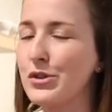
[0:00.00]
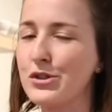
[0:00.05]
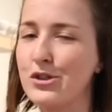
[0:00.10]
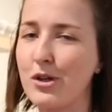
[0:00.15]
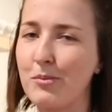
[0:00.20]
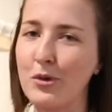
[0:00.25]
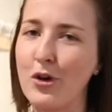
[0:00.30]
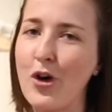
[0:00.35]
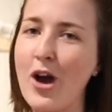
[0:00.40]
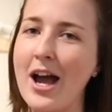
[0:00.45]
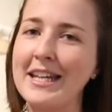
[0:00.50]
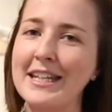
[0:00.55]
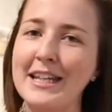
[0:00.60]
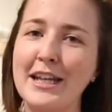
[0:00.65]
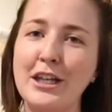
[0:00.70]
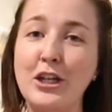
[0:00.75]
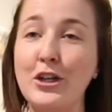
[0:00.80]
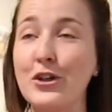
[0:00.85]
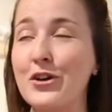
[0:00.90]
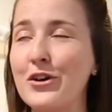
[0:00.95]
will stop
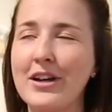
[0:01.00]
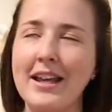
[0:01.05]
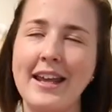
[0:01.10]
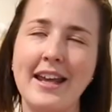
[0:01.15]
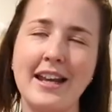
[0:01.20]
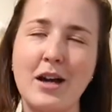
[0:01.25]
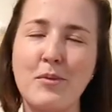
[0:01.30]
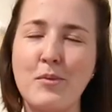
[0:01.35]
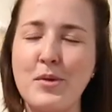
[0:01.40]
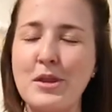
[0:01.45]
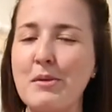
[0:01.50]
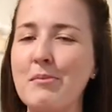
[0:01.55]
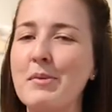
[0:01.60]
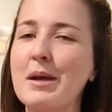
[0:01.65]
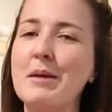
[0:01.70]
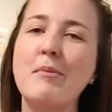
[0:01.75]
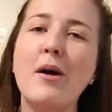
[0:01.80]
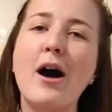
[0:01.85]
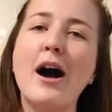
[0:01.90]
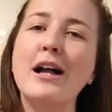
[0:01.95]
grinding and you're not going to end up with a
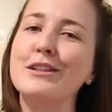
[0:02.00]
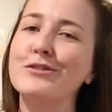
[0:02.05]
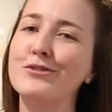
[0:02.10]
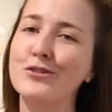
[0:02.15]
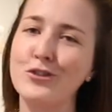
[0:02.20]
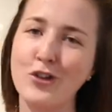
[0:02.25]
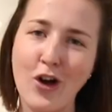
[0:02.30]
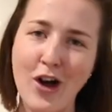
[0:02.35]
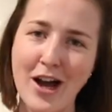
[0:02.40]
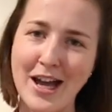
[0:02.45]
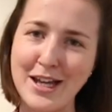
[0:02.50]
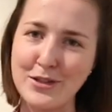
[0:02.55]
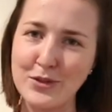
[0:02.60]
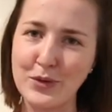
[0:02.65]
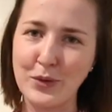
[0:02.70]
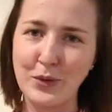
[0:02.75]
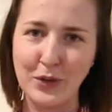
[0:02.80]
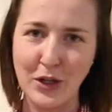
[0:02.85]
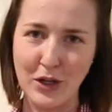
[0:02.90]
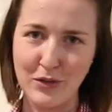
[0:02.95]
big pile of grind
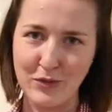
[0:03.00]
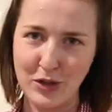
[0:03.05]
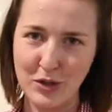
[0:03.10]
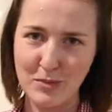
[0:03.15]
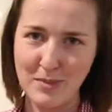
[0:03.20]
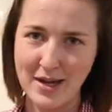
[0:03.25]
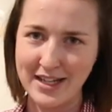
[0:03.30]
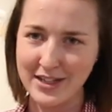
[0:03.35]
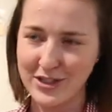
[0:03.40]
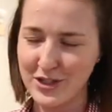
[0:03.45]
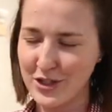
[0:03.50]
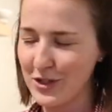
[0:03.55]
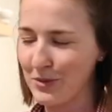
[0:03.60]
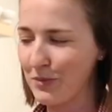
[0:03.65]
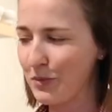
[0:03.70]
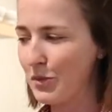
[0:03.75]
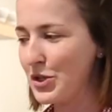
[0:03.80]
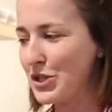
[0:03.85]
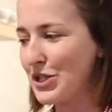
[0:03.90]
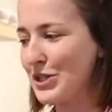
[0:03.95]
all over your bench,
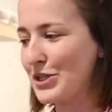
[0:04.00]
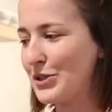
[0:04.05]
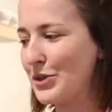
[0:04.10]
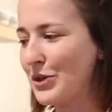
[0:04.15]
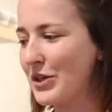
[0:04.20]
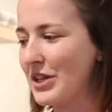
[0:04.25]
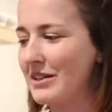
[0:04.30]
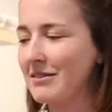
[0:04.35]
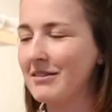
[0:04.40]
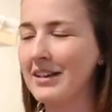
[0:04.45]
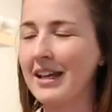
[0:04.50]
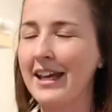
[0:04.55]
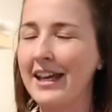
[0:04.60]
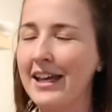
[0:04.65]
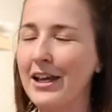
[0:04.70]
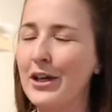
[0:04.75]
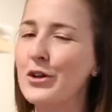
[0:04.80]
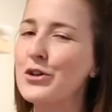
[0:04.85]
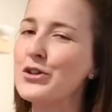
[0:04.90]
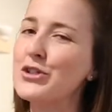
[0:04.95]
which is good.
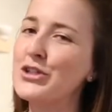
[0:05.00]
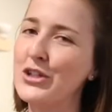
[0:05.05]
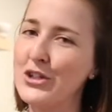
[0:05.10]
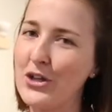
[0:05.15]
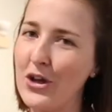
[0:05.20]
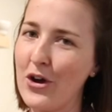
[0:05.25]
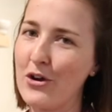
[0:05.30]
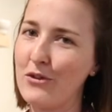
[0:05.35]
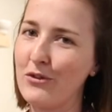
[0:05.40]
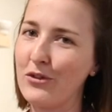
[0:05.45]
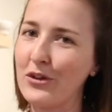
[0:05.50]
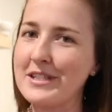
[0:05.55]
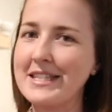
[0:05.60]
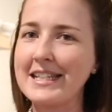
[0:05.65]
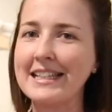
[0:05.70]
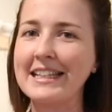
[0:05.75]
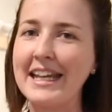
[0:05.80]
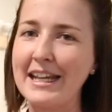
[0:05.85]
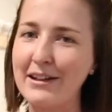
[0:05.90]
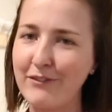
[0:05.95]
Good to know for
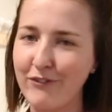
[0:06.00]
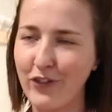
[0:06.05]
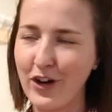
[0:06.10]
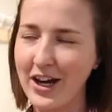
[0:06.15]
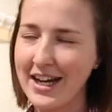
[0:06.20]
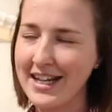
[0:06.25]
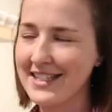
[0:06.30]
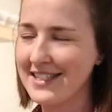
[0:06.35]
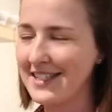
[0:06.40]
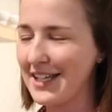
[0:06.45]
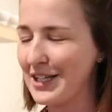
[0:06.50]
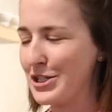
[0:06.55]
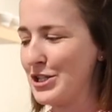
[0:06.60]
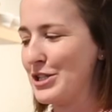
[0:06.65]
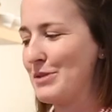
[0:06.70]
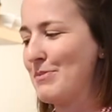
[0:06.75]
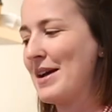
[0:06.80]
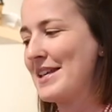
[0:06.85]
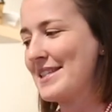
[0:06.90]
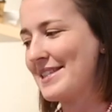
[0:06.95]
us clean freaks such
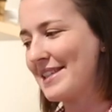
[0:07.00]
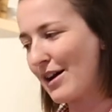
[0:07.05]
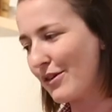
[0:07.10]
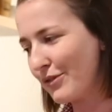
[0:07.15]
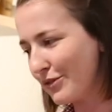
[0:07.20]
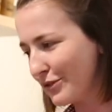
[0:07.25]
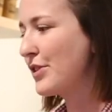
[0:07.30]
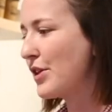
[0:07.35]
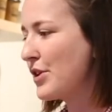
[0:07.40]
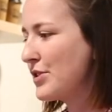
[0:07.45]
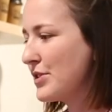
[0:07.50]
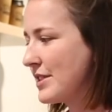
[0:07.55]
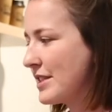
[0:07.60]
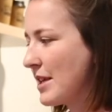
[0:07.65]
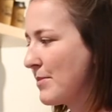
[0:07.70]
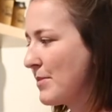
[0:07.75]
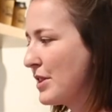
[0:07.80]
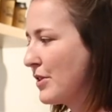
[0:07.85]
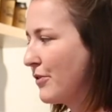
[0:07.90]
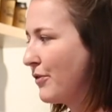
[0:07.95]
as myself. So those are
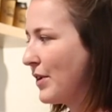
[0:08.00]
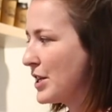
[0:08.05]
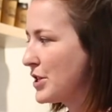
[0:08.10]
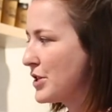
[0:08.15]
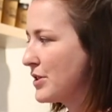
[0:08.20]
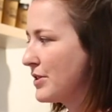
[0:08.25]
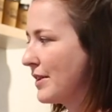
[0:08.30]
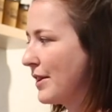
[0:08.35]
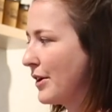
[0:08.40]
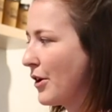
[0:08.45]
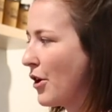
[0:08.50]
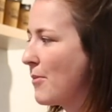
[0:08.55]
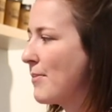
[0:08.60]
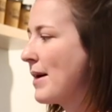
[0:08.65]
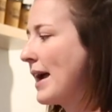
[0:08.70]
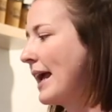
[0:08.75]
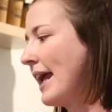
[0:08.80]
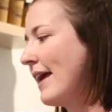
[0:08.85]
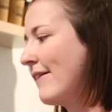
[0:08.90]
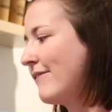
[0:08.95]
some of the features of the
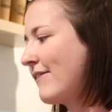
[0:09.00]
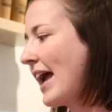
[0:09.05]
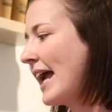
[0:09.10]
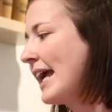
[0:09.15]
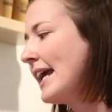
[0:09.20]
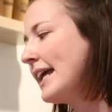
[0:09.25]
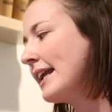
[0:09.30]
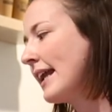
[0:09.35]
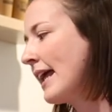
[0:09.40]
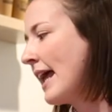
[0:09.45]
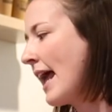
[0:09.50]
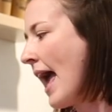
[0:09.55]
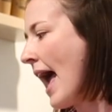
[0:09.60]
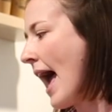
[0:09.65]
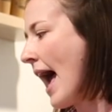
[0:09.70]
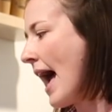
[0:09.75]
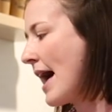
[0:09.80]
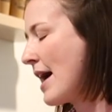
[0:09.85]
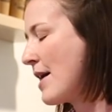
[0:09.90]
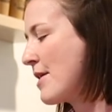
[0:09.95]
Compak
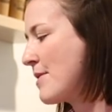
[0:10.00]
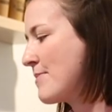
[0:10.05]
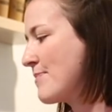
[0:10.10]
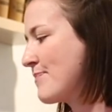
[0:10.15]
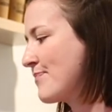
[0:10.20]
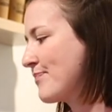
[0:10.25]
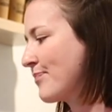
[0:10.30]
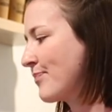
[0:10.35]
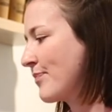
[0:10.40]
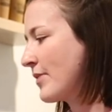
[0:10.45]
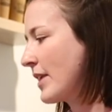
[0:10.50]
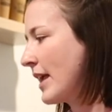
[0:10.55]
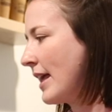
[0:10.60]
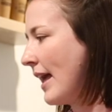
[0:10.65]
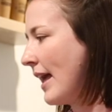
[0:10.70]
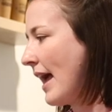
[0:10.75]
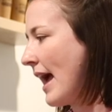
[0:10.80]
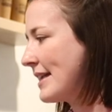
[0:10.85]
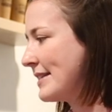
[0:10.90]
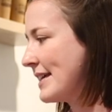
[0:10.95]
F8.
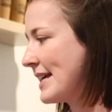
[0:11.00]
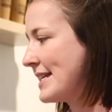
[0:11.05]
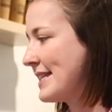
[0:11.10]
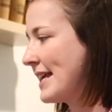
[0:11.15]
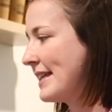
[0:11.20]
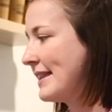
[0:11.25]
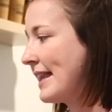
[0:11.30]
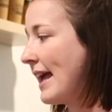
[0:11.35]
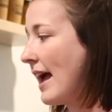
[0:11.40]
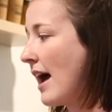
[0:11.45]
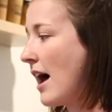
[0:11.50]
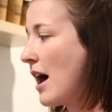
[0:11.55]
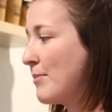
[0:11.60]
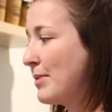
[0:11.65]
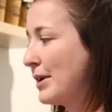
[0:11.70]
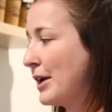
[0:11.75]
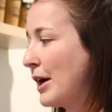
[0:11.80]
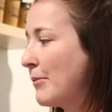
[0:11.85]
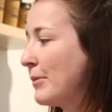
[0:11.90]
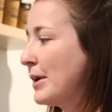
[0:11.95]
As I said, they are
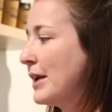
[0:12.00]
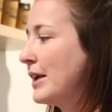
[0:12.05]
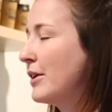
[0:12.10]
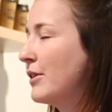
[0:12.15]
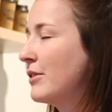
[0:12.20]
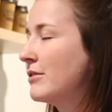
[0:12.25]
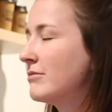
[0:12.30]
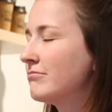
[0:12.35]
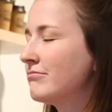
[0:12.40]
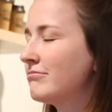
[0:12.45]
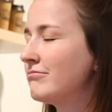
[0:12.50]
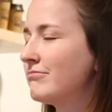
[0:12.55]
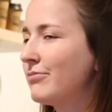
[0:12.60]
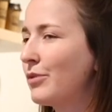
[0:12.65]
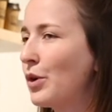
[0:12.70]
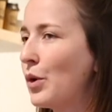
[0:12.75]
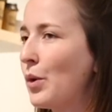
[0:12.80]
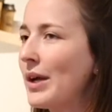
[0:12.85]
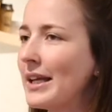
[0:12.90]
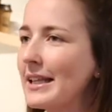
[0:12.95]
becoming
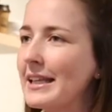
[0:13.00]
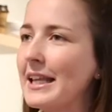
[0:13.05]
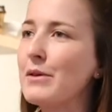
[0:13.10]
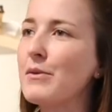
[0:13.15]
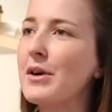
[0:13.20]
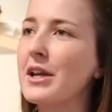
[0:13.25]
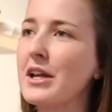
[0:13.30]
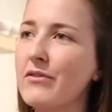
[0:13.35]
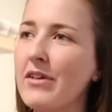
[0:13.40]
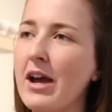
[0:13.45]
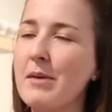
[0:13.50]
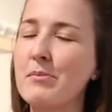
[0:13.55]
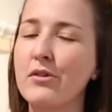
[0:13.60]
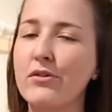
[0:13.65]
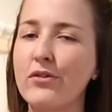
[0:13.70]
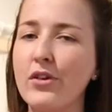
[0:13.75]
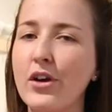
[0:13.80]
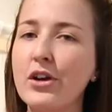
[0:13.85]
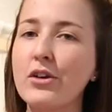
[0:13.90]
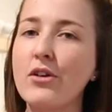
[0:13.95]
quickly one of our
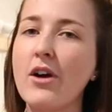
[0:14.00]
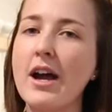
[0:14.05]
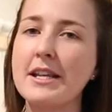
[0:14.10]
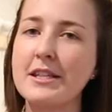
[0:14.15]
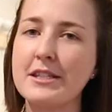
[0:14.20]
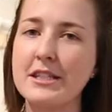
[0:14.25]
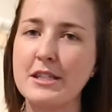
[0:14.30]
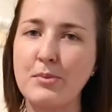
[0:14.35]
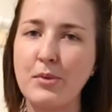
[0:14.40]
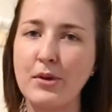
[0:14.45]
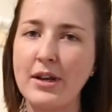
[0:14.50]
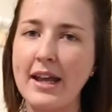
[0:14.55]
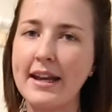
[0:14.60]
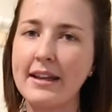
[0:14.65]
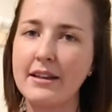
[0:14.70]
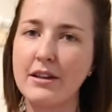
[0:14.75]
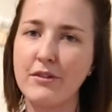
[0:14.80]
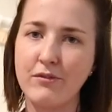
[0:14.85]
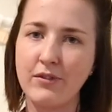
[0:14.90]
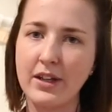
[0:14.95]
preferred grinders to put out
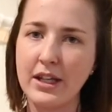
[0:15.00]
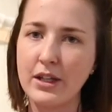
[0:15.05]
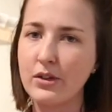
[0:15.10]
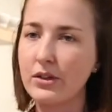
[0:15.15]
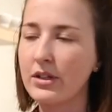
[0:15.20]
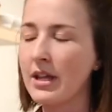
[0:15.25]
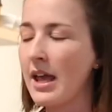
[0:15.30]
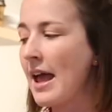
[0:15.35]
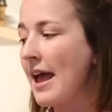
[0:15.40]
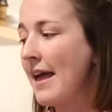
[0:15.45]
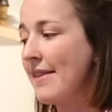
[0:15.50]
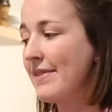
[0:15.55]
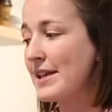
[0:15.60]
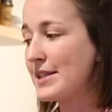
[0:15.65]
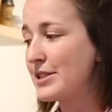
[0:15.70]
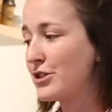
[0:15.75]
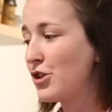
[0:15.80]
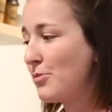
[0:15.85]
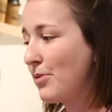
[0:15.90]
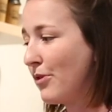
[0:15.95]
in the field.
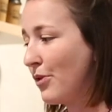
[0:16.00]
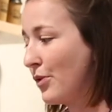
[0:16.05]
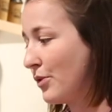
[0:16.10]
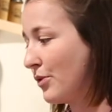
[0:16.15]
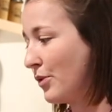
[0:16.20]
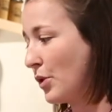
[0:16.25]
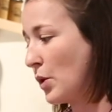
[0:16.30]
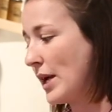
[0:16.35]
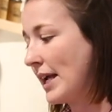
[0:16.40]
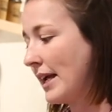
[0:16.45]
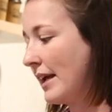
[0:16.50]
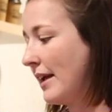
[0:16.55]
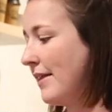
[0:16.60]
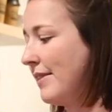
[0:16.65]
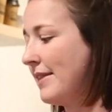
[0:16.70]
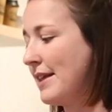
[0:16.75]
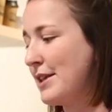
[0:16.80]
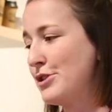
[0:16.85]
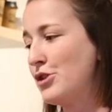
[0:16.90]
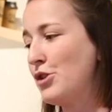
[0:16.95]
They're super quick,
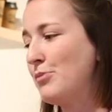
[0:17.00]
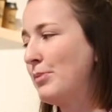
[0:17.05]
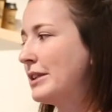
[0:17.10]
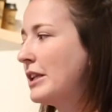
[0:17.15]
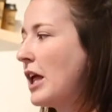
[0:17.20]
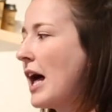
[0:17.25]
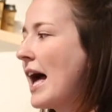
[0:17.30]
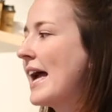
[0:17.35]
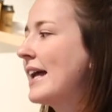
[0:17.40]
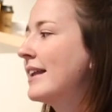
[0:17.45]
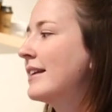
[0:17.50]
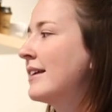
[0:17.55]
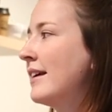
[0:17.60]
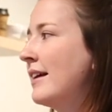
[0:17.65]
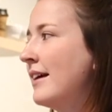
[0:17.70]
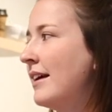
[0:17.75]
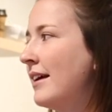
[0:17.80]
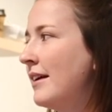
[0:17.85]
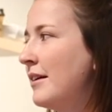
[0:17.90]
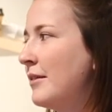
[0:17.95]
they're super light,
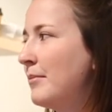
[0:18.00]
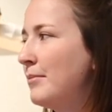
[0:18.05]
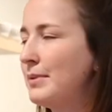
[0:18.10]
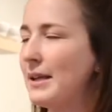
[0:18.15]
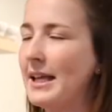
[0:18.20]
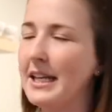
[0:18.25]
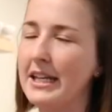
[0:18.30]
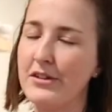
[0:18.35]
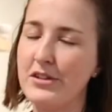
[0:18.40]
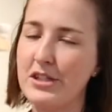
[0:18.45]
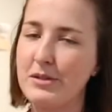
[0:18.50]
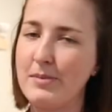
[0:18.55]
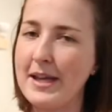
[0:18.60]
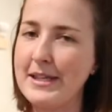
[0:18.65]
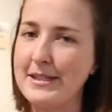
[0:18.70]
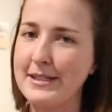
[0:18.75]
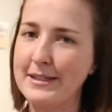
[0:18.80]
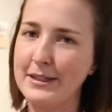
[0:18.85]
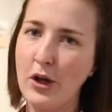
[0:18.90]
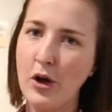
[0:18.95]
plenty of
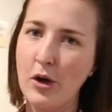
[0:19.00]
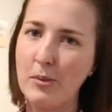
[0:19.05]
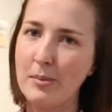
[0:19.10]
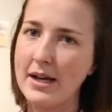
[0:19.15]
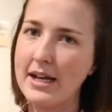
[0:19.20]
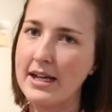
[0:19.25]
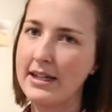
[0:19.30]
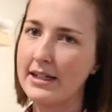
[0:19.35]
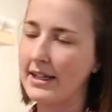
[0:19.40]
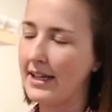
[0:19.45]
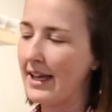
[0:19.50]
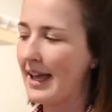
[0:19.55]
space in the hopper.